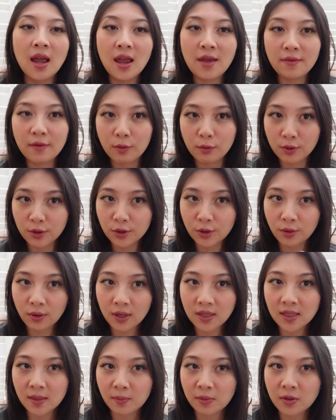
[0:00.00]
If you're
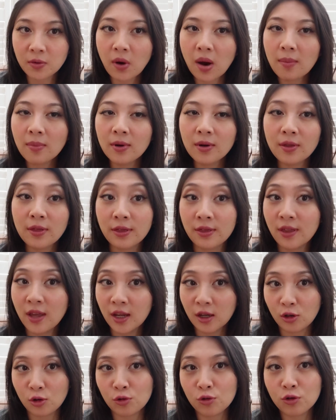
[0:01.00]
returning subscriber,
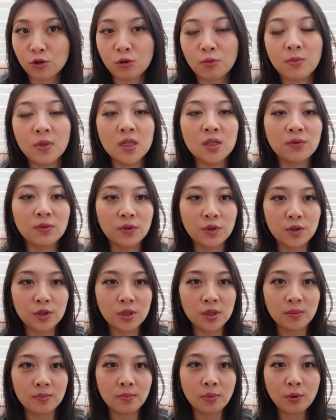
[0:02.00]
thank you so much for your
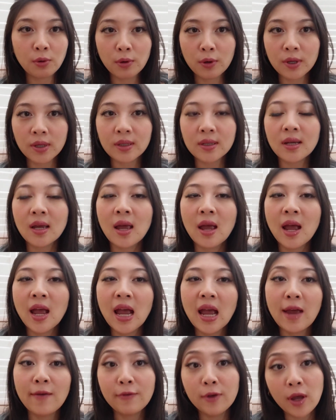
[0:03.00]
support.
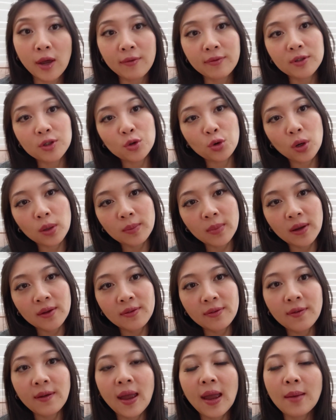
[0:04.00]
If you haven't joined my
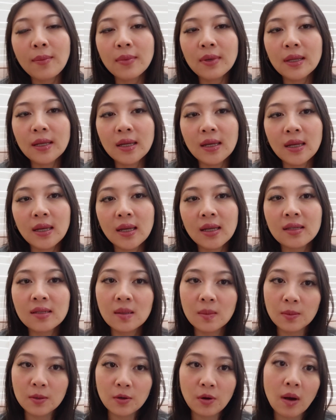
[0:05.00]
family and
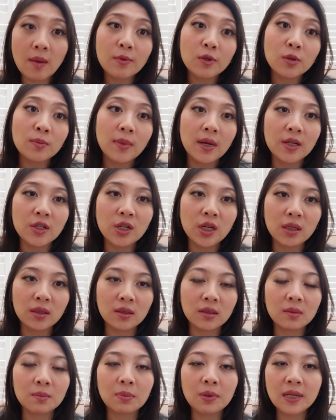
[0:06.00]
subscribed to my
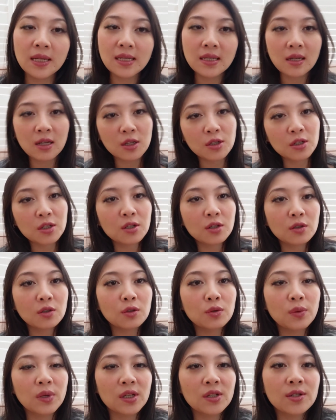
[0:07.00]
channel, please consider
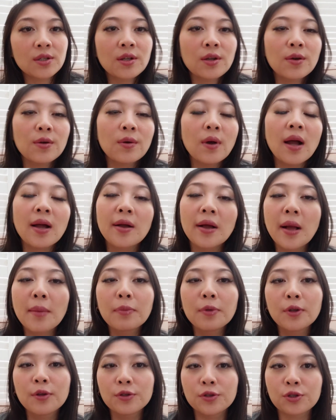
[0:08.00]
doing so. I
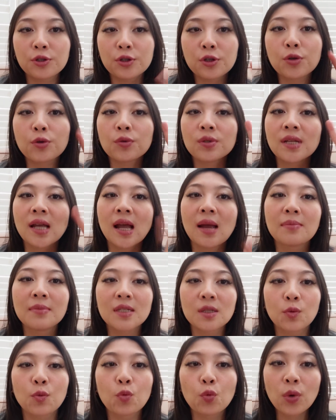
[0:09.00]
upload two
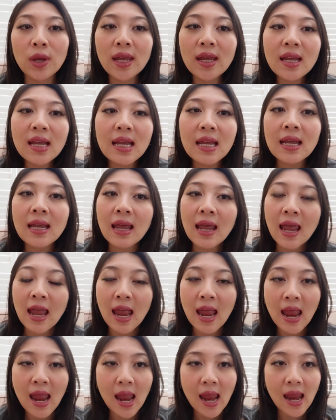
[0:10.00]
times a week.
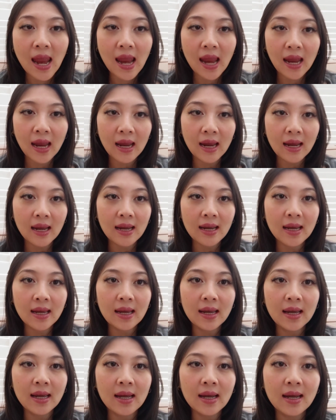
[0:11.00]

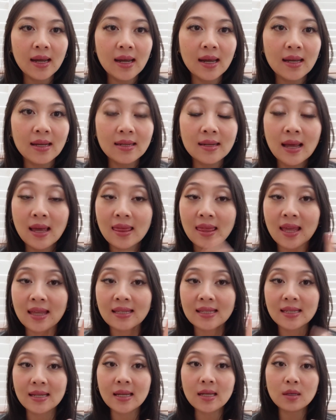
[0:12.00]
And
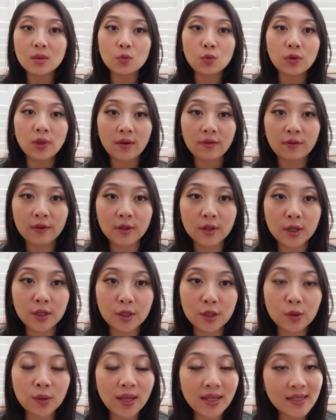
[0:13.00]
that's it. Without further
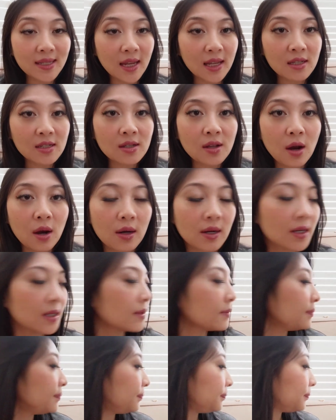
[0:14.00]
ado, let's get started.